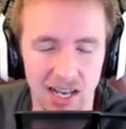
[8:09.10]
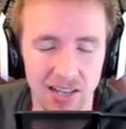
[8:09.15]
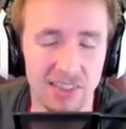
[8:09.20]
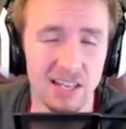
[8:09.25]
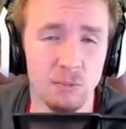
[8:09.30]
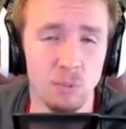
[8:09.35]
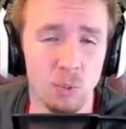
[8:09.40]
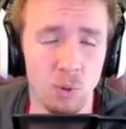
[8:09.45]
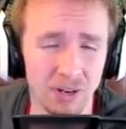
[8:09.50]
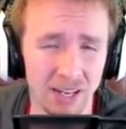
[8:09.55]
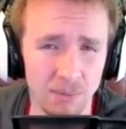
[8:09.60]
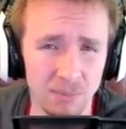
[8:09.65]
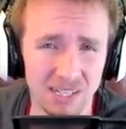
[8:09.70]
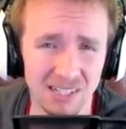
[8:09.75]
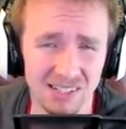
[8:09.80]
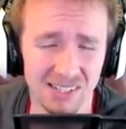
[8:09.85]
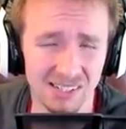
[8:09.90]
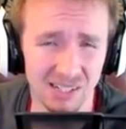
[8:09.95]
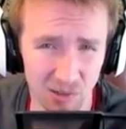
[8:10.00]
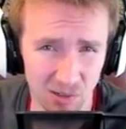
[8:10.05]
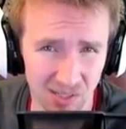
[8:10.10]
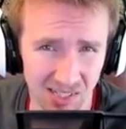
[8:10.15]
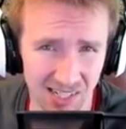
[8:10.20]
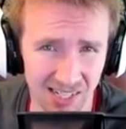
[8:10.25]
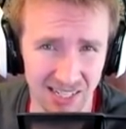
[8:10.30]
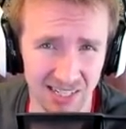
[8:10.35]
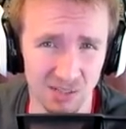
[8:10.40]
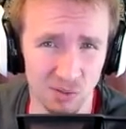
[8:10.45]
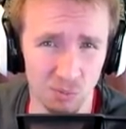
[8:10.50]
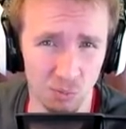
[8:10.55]
I think wargaming seriously
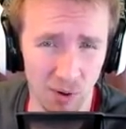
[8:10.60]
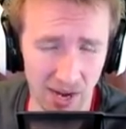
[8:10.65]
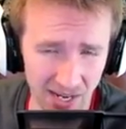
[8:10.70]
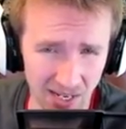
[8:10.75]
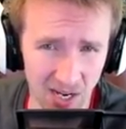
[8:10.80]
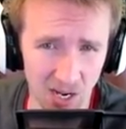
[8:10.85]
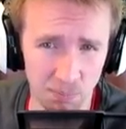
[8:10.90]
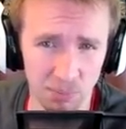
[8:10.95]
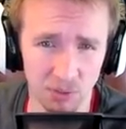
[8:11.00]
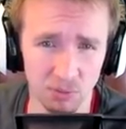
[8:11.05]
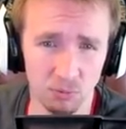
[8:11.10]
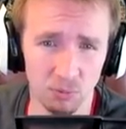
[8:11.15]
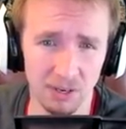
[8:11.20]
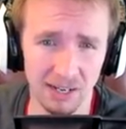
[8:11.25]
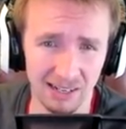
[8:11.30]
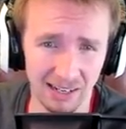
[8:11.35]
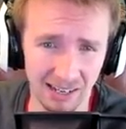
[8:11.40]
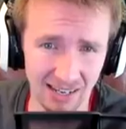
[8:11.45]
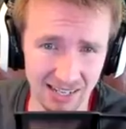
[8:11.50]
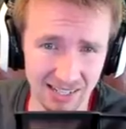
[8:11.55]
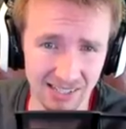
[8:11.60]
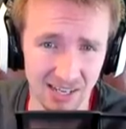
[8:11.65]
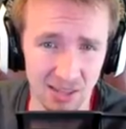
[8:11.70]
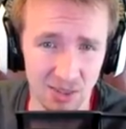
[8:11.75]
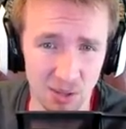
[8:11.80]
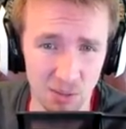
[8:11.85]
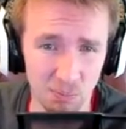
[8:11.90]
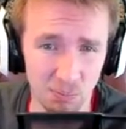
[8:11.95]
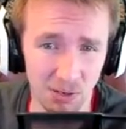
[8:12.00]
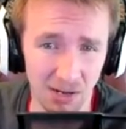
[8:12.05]
need to wake up and realize
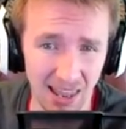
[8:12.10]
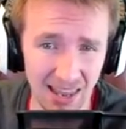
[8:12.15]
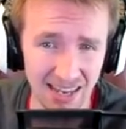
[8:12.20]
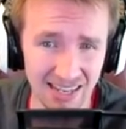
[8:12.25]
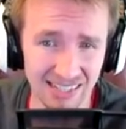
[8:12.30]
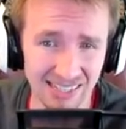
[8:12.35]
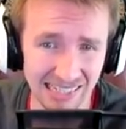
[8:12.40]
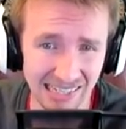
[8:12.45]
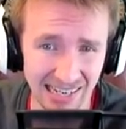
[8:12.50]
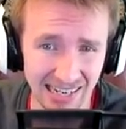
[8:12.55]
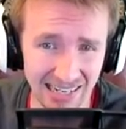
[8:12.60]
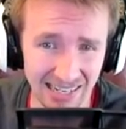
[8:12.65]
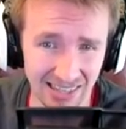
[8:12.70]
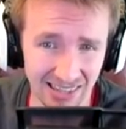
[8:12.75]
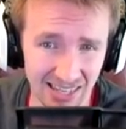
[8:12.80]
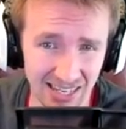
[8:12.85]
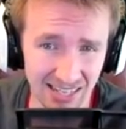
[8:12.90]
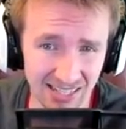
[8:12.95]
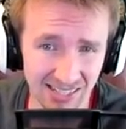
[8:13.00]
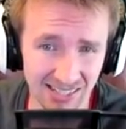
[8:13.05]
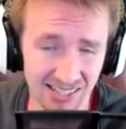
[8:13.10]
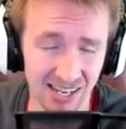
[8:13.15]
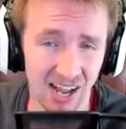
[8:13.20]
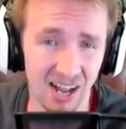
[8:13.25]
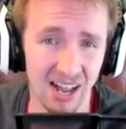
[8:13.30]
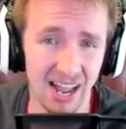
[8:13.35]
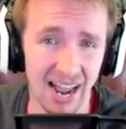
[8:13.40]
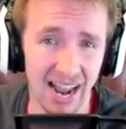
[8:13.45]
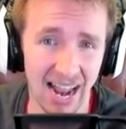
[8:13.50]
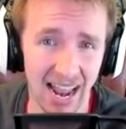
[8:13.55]
that players like this
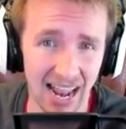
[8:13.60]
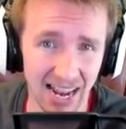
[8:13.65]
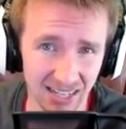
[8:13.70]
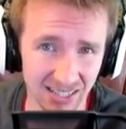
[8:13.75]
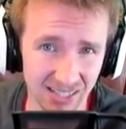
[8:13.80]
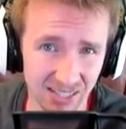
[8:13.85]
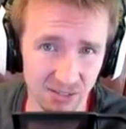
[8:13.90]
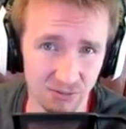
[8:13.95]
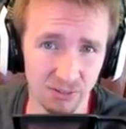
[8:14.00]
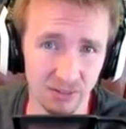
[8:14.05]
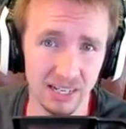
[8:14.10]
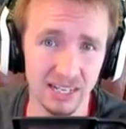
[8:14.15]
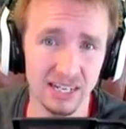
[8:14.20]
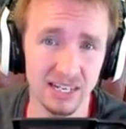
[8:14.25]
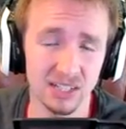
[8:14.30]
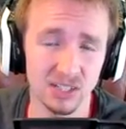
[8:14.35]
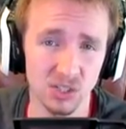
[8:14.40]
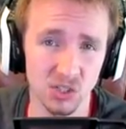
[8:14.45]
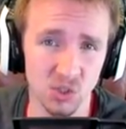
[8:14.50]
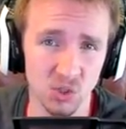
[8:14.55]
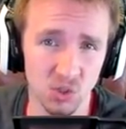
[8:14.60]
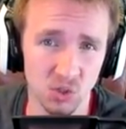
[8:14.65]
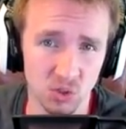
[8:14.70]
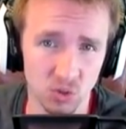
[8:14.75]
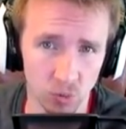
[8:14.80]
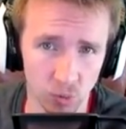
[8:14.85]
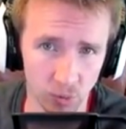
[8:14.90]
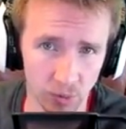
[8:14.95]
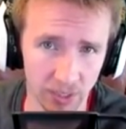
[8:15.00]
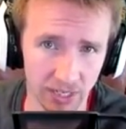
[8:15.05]
are actively
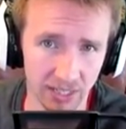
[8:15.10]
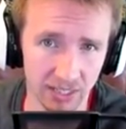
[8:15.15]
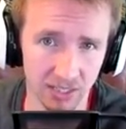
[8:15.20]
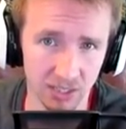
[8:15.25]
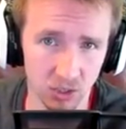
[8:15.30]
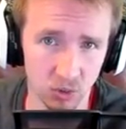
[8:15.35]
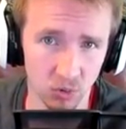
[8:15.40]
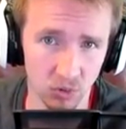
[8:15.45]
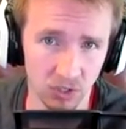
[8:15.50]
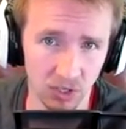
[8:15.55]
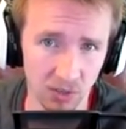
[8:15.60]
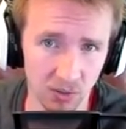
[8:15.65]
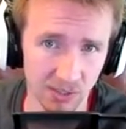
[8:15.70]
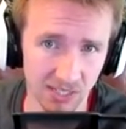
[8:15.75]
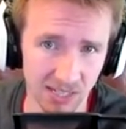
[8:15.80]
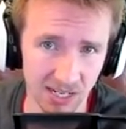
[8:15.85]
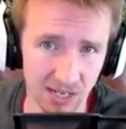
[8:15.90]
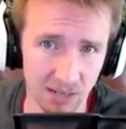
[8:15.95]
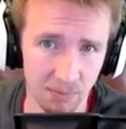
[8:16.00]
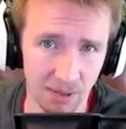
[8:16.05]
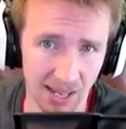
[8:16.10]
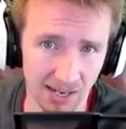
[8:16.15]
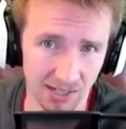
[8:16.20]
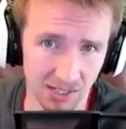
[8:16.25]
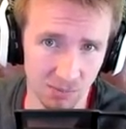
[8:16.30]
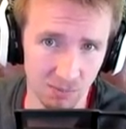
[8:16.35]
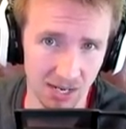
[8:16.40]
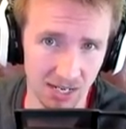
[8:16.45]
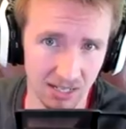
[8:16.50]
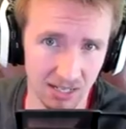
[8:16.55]
destroying your low tier
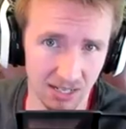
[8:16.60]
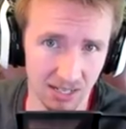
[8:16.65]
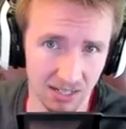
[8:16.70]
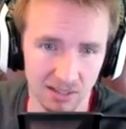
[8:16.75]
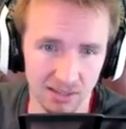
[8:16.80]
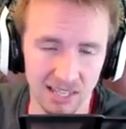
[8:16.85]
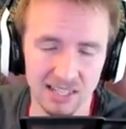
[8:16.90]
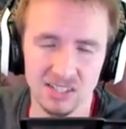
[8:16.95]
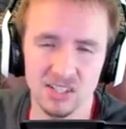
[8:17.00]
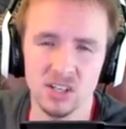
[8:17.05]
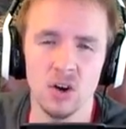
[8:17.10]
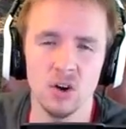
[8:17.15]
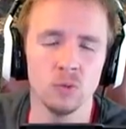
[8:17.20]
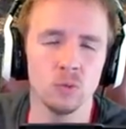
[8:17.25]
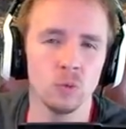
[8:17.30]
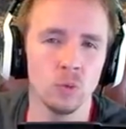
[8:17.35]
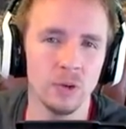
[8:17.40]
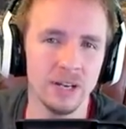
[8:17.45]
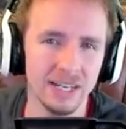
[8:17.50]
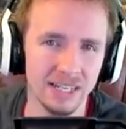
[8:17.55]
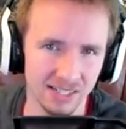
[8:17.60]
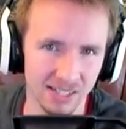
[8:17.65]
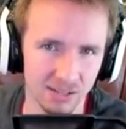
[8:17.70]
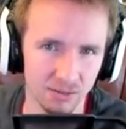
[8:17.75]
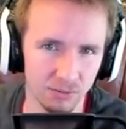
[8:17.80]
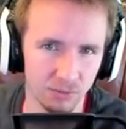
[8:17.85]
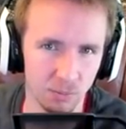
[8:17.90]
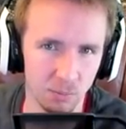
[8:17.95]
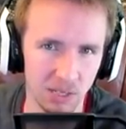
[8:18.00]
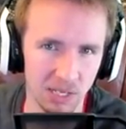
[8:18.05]
matchmaker. There's no reason
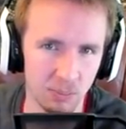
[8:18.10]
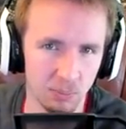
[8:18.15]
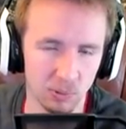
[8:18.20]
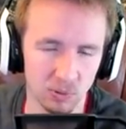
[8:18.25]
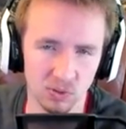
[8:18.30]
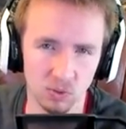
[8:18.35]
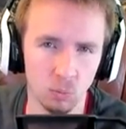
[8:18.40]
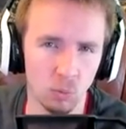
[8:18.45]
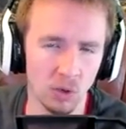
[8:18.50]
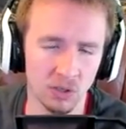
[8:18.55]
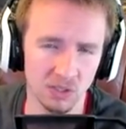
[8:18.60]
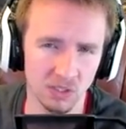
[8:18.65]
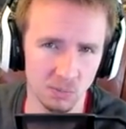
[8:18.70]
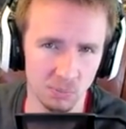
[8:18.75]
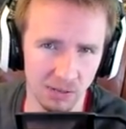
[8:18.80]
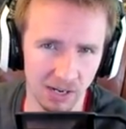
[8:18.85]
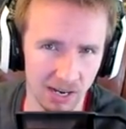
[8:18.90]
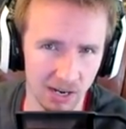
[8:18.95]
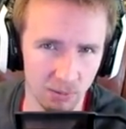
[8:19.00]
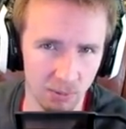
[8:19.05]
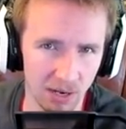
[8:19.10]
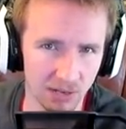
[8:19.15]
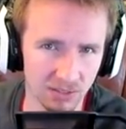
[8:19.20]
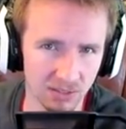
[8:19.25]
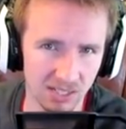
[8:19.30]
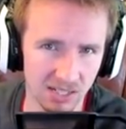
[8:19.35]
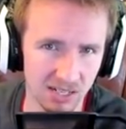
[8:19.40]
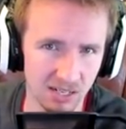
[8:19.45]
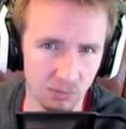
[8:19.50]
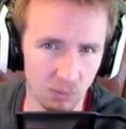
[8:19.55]
for people to want to play around
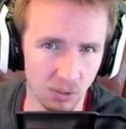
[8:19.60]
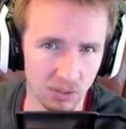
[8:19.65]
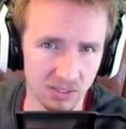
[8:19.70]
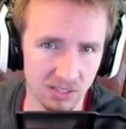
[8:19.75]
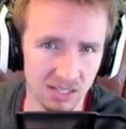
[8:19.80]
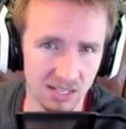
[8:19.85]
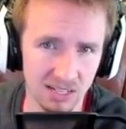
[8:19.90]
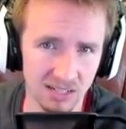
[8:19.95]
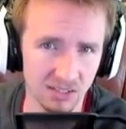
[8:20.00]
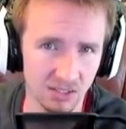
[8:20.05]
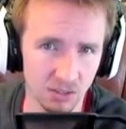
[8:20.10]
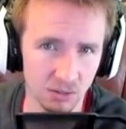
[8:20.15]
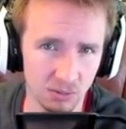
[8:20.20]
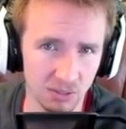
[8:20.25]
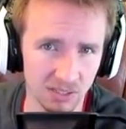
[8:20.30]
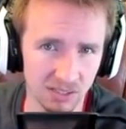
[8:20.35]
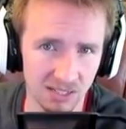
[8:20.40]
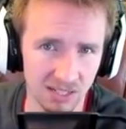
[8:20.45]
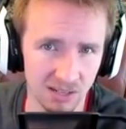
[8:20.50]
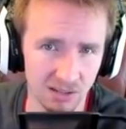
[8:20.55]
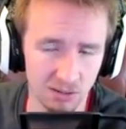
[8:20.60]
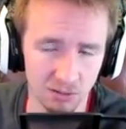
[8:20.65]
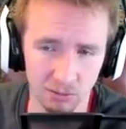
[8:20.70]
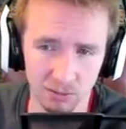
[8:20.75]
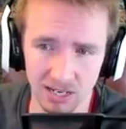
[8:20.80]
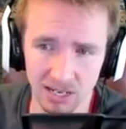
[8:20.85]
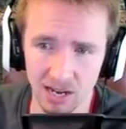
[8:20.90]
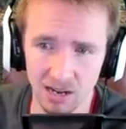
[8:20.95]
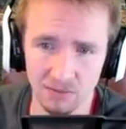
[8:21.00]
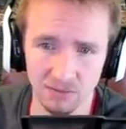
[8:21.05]
tier 1, tier 2 and tier
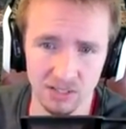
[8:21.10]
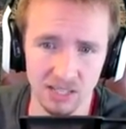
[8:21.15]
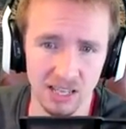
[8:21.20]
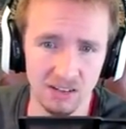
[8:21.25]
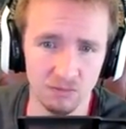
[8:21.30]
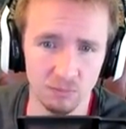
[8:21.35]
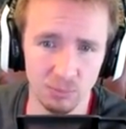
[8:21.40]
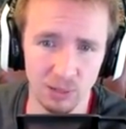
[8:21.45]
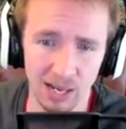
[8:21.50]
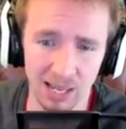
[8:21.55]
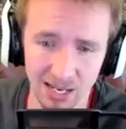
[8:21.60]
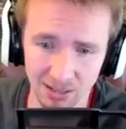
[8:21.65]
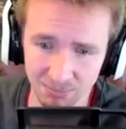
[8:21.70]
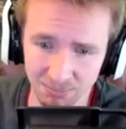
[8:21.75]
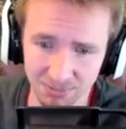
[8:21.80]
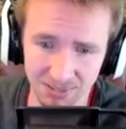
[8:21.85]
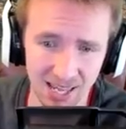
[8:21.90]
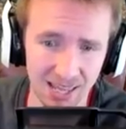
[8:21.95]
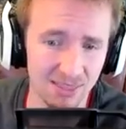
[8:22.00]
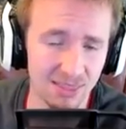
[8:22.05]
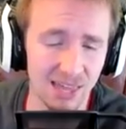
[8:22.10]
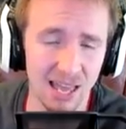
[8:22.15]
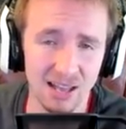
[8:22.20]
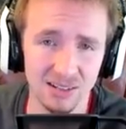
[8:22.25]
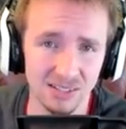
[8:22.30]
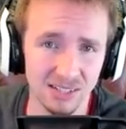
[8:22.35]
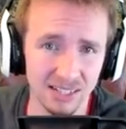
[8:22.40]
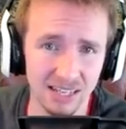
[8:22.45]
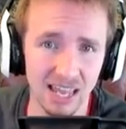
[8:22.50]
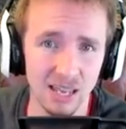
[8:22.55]
3 after they've played
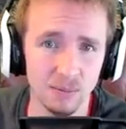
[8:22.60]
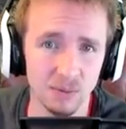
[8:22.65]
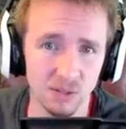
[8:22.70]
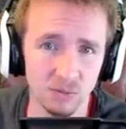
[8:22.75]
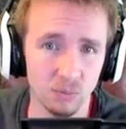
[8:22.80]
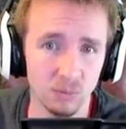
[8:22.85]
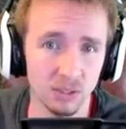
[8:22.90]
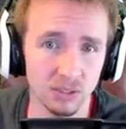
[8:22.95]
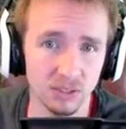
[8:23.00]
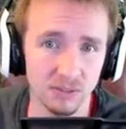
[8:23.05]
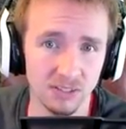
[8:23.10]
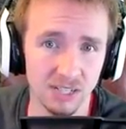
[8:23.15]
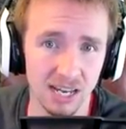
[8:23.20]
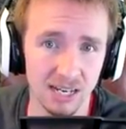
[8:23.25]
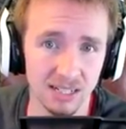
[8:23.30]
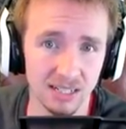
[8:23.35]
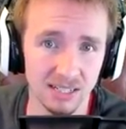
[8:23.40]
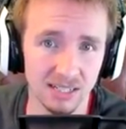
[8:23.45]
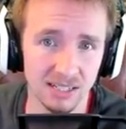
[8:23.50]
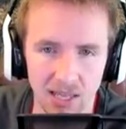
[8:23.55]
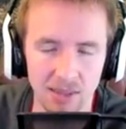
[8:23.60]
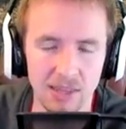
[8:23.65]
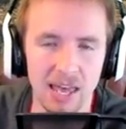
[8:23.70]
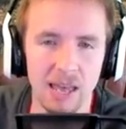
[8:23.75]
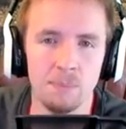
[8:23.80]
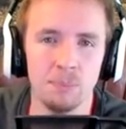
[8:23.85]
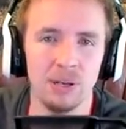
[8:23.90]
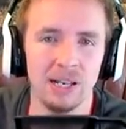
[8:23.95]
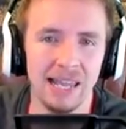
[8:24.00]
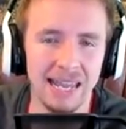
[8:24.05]
10,000 games of World of Tanks. They're
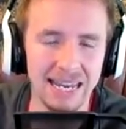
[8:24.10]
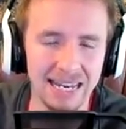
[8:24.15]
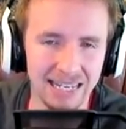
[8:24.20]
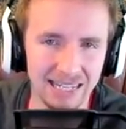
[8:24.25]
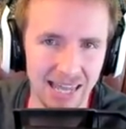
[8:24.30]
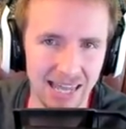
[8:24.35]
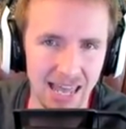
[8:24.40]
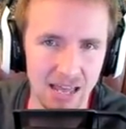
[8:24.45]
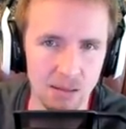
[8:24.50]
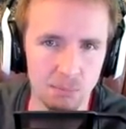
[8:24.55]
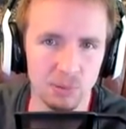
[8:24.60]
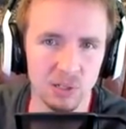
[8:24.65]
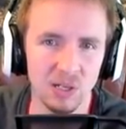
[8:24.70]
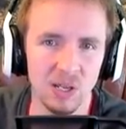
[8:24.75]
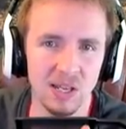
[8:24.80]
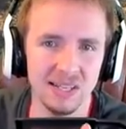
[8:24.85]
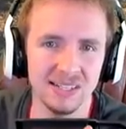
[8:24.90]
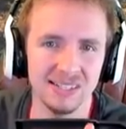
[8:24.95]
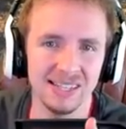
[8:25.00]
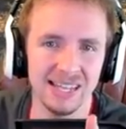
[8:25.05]
playing there because